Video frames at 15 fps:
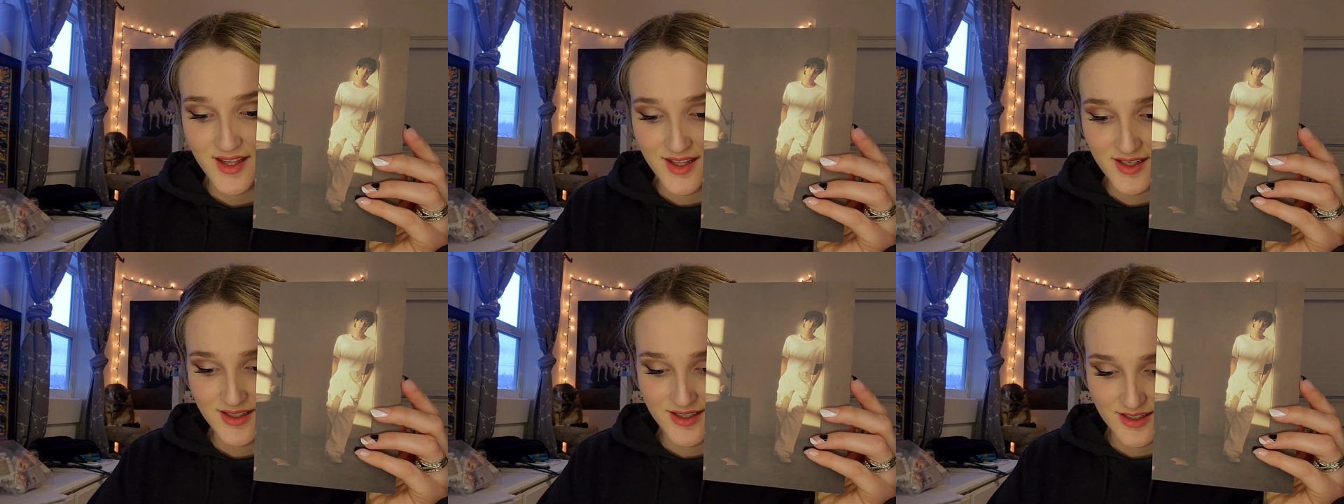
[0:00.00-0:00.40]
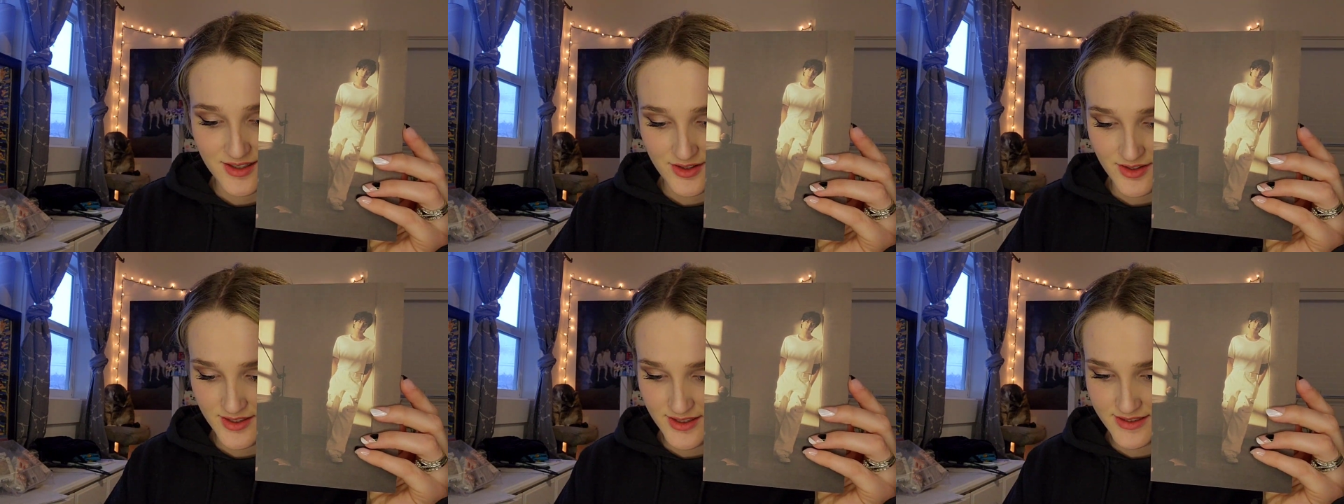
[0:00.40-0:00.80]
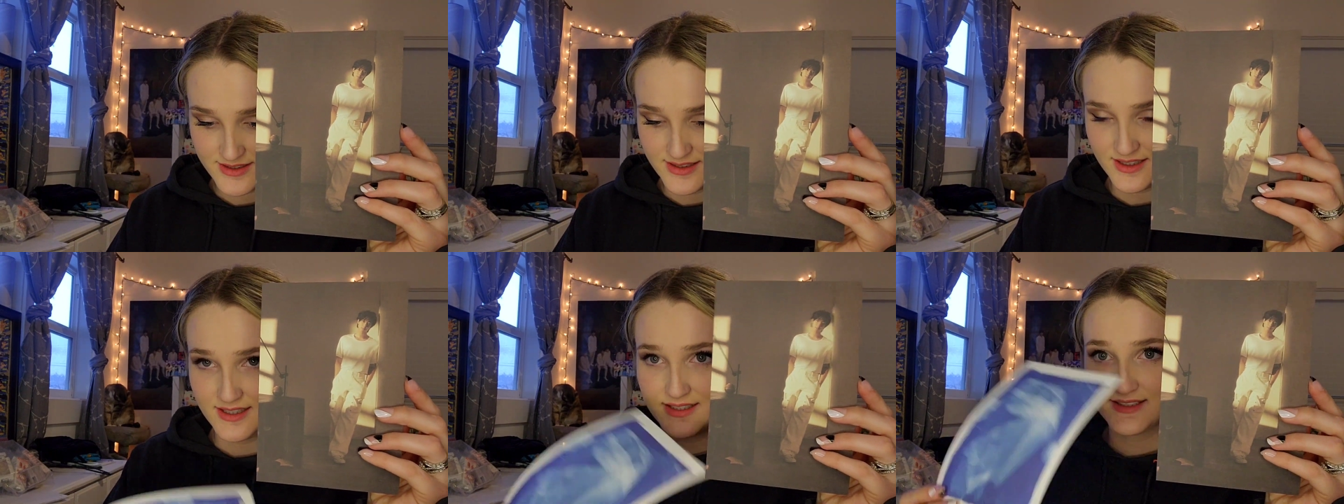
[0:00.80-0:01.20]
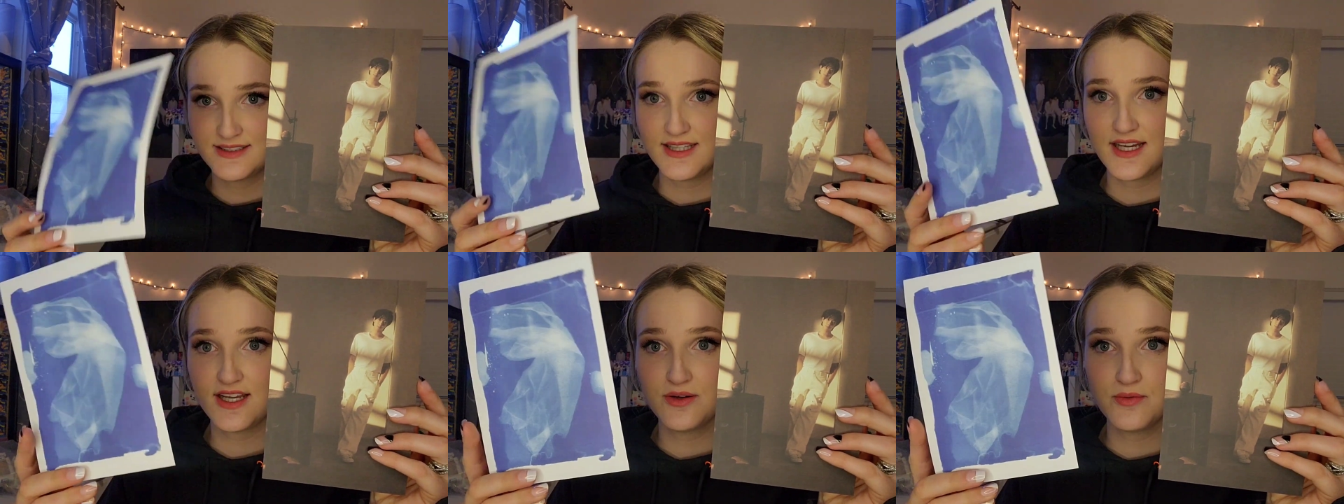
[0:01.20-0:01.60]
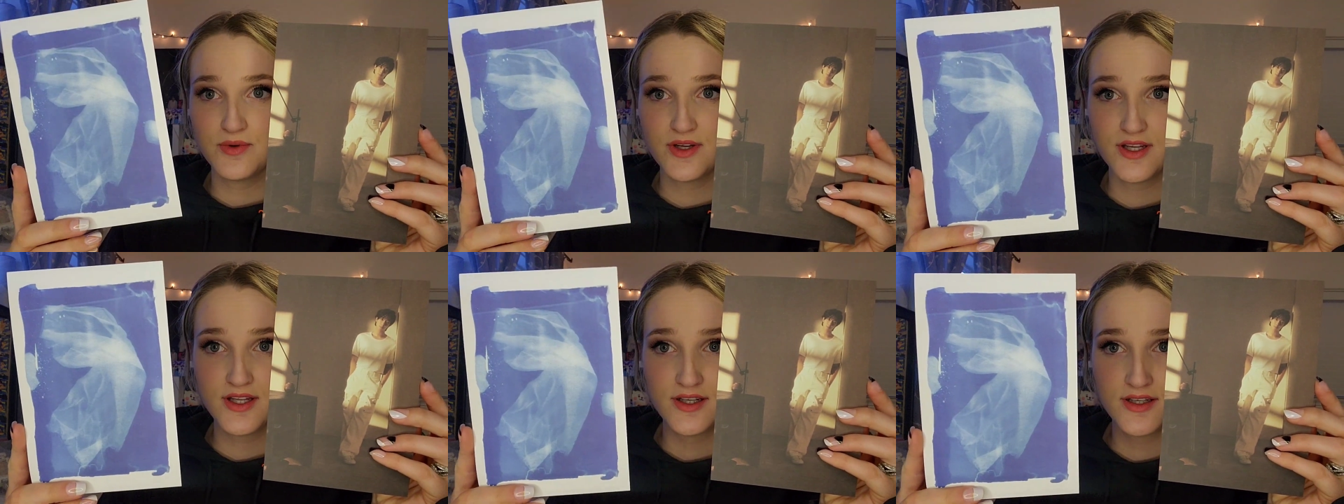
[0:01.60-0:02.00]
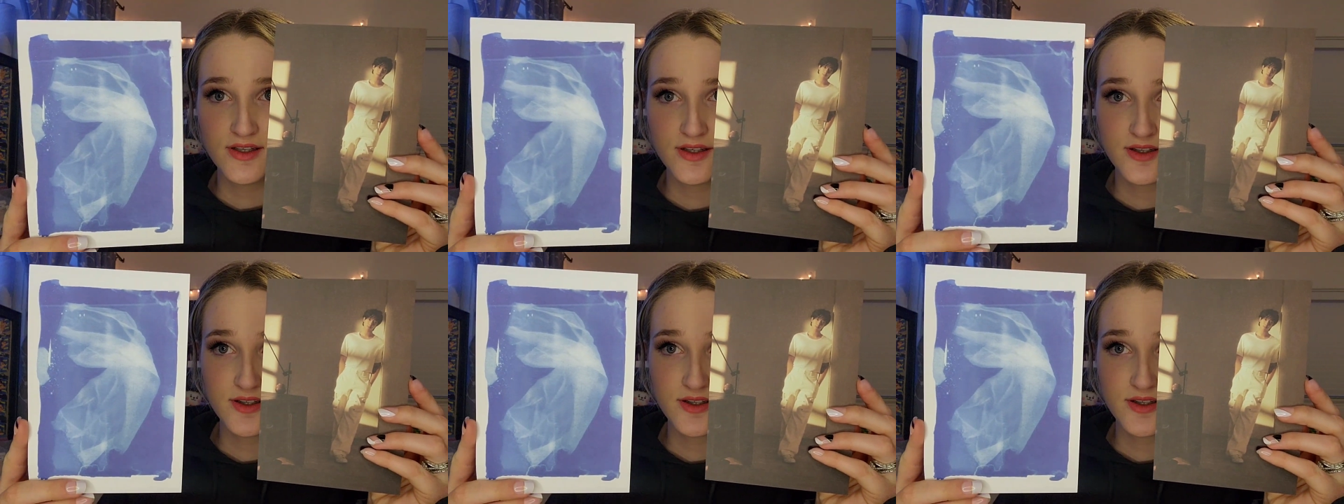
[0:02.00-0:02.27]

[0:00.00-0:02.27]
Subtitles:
And here is the second one.